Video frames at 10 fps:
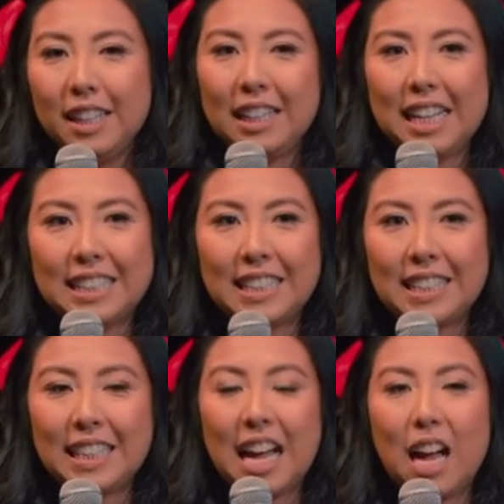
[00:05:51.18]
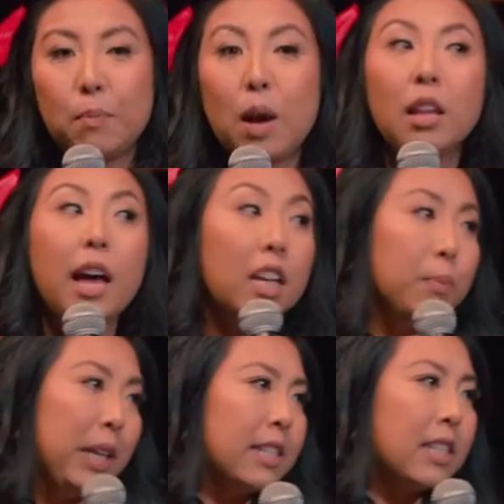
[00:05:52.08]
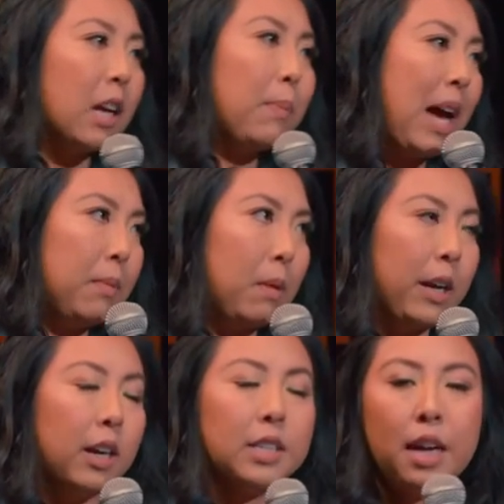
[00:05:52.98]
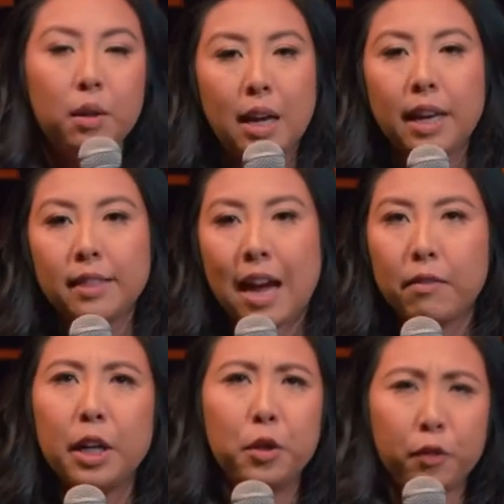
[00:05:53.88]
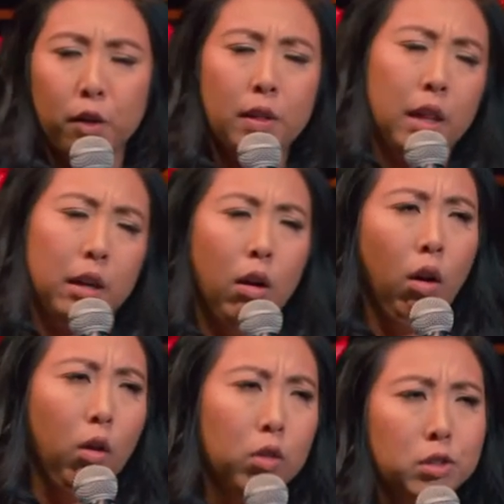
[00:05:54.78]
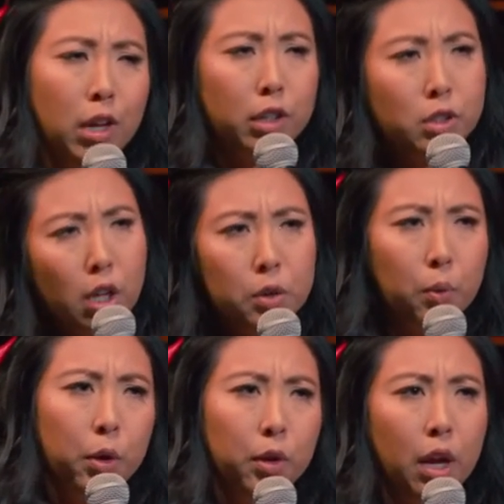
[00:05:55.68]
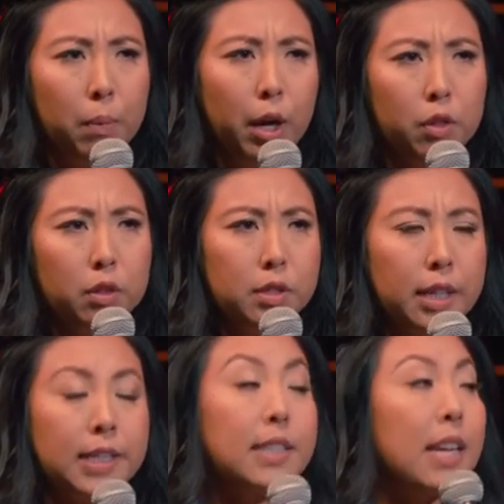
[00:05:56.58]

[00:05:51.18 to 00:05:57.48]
Yes. A lot of comedians talk bad about marriage. I don't like that, right? You've heard that, like, oh, the sex ends when you get married, the sex ends.